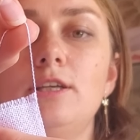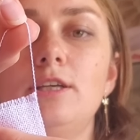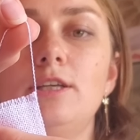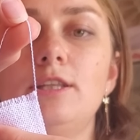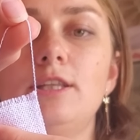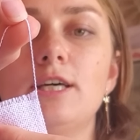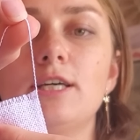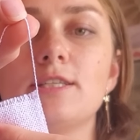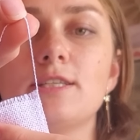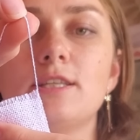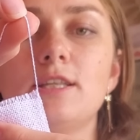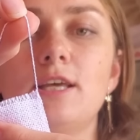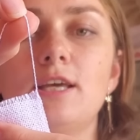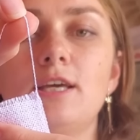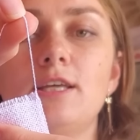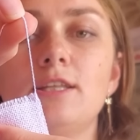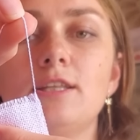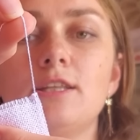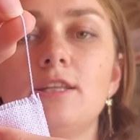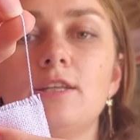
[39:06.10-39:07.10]
it doesn't
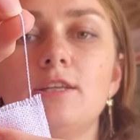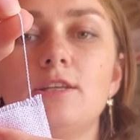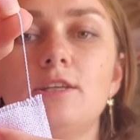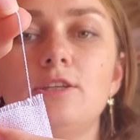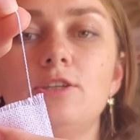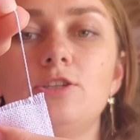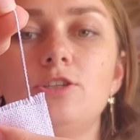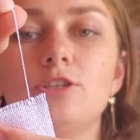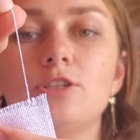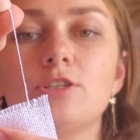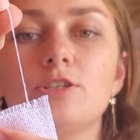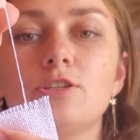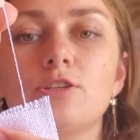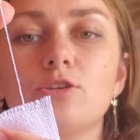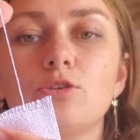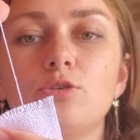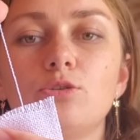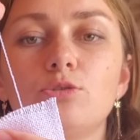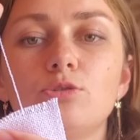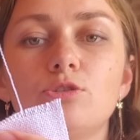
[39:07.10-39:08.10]
end. It just
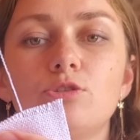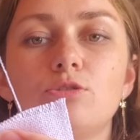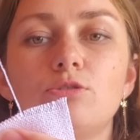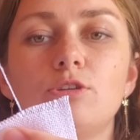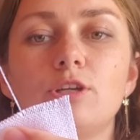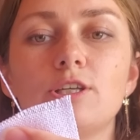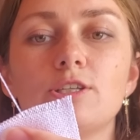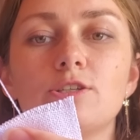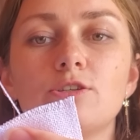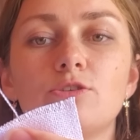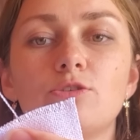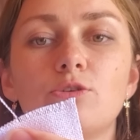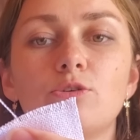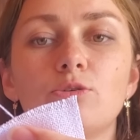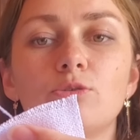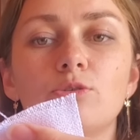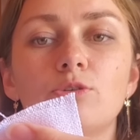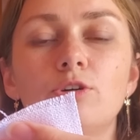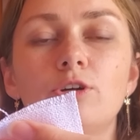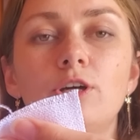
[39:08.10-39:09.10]
goes to another
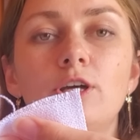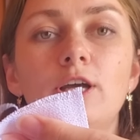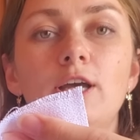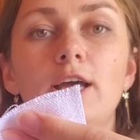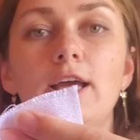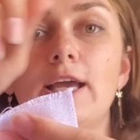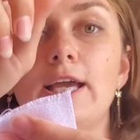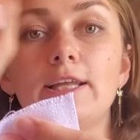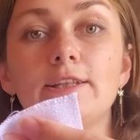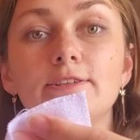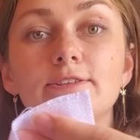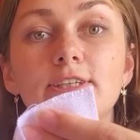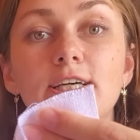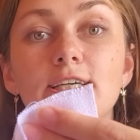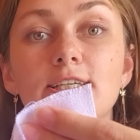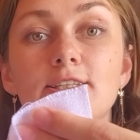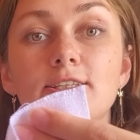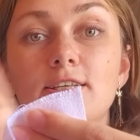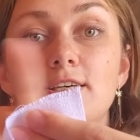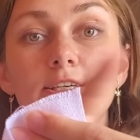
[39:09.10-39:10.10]
row, and
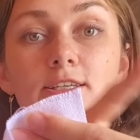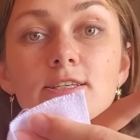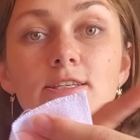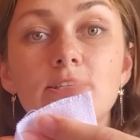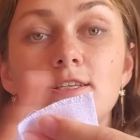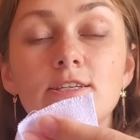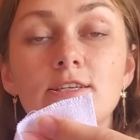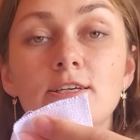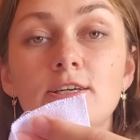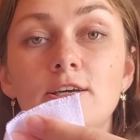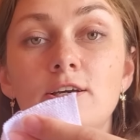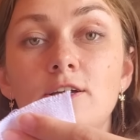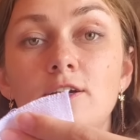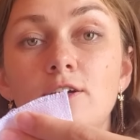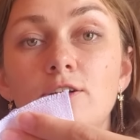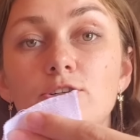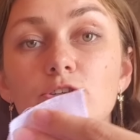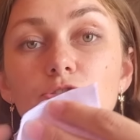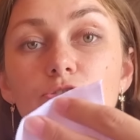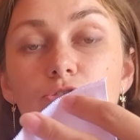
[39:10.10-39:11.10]
like this
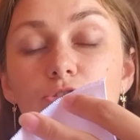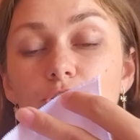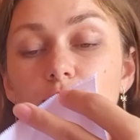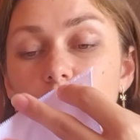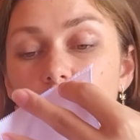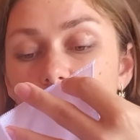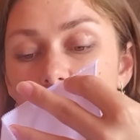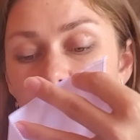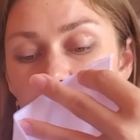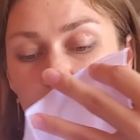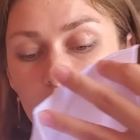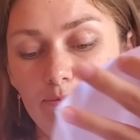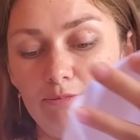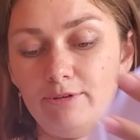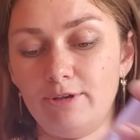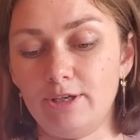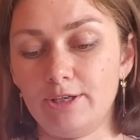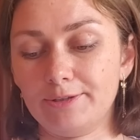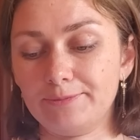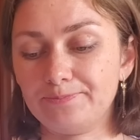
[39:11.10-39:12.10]
through entire
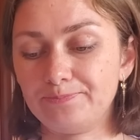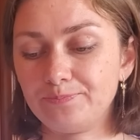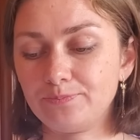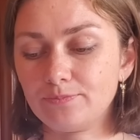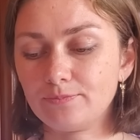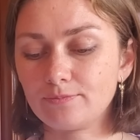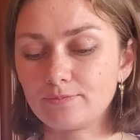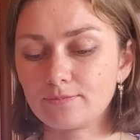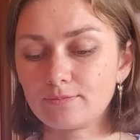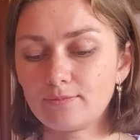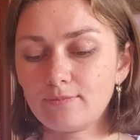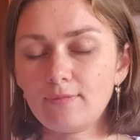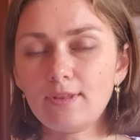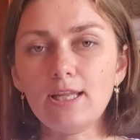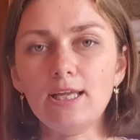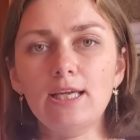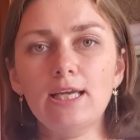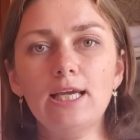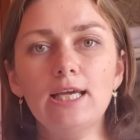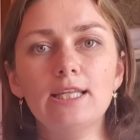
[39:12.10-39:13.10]
fabric.
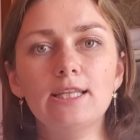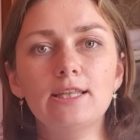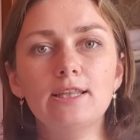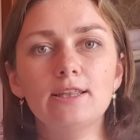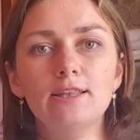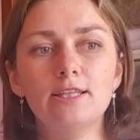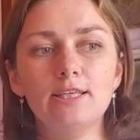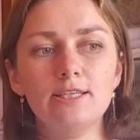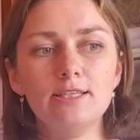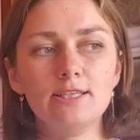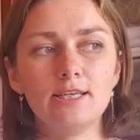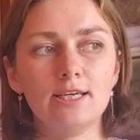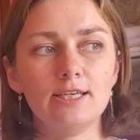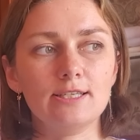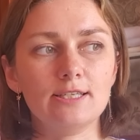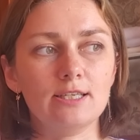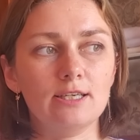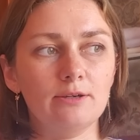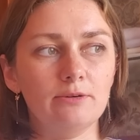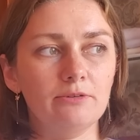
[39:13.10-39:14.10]
And this
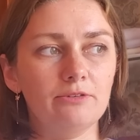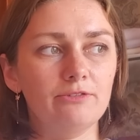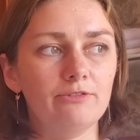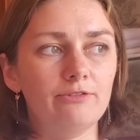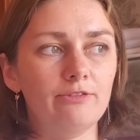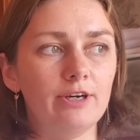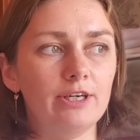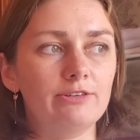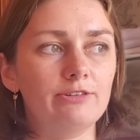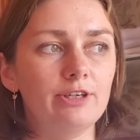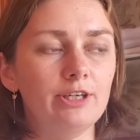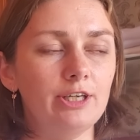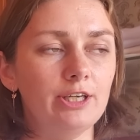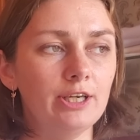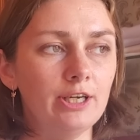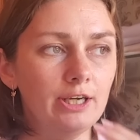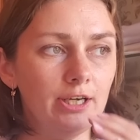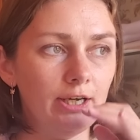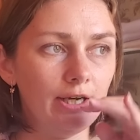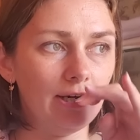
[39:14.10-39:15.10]
has a
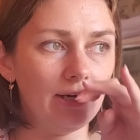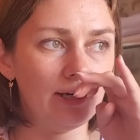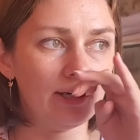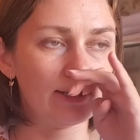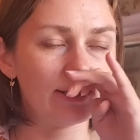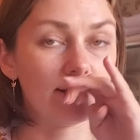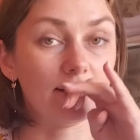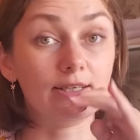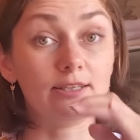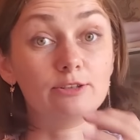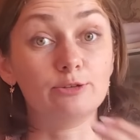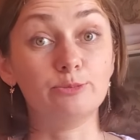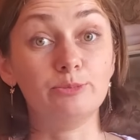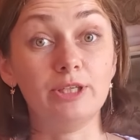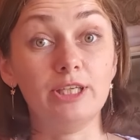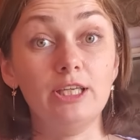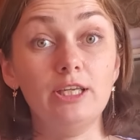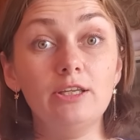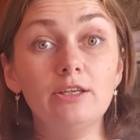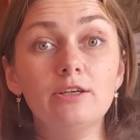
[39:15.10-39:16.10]
very sacral
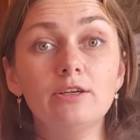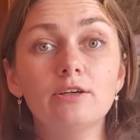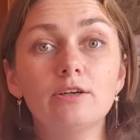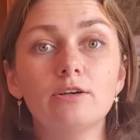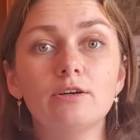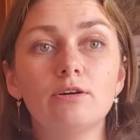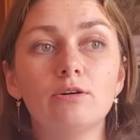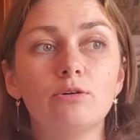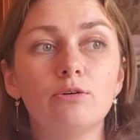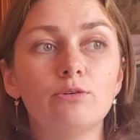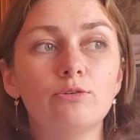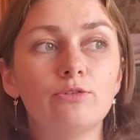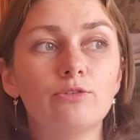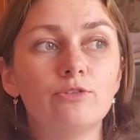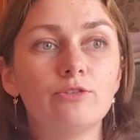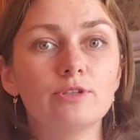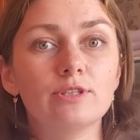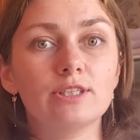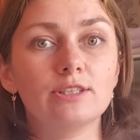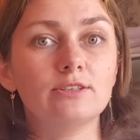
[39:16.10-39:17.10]
meaning of
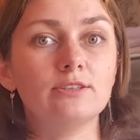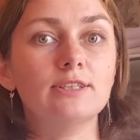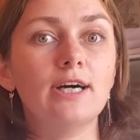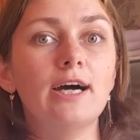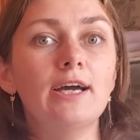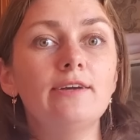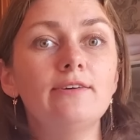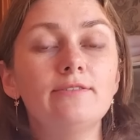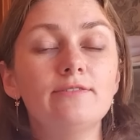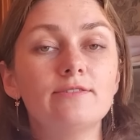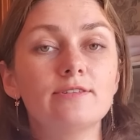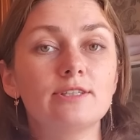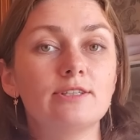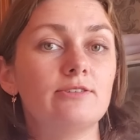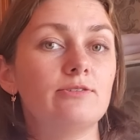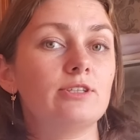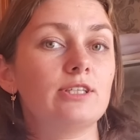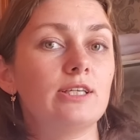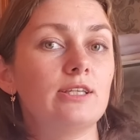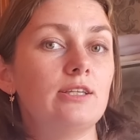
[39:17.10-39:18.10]
the life
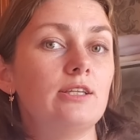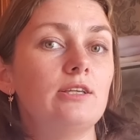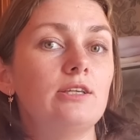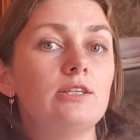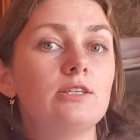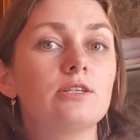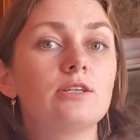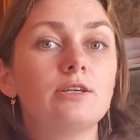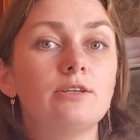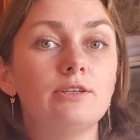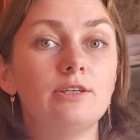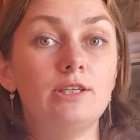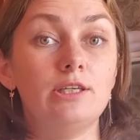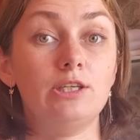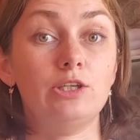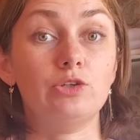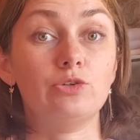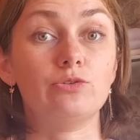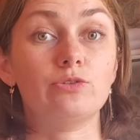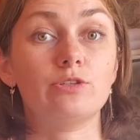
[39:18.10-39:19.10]
that is
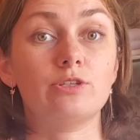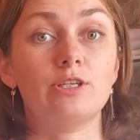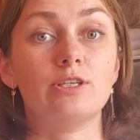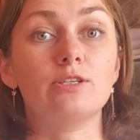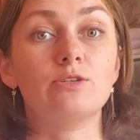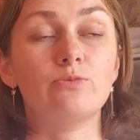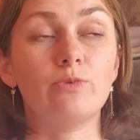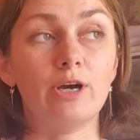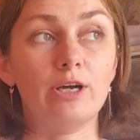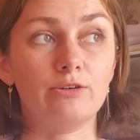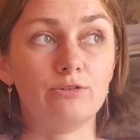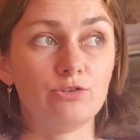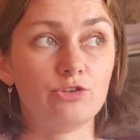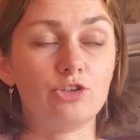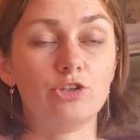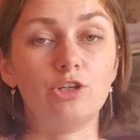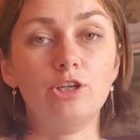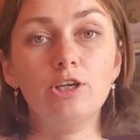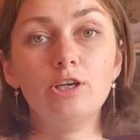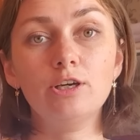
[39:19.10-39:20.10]
continuous. That's why
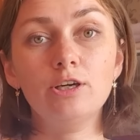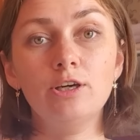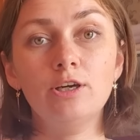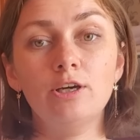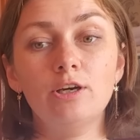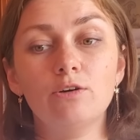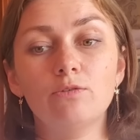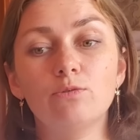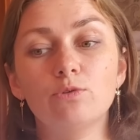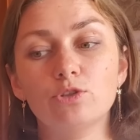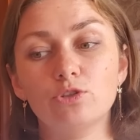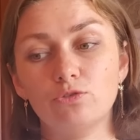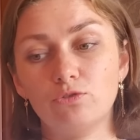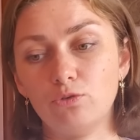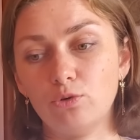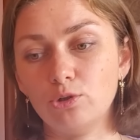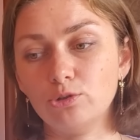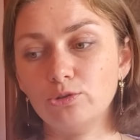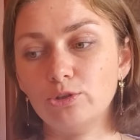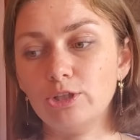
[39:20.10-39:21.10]
rushnik was
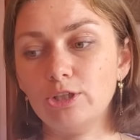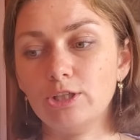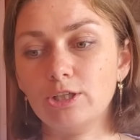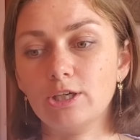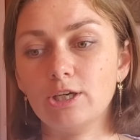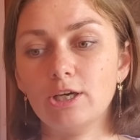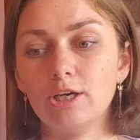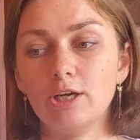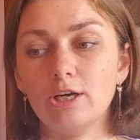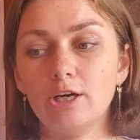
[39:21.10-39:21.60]
following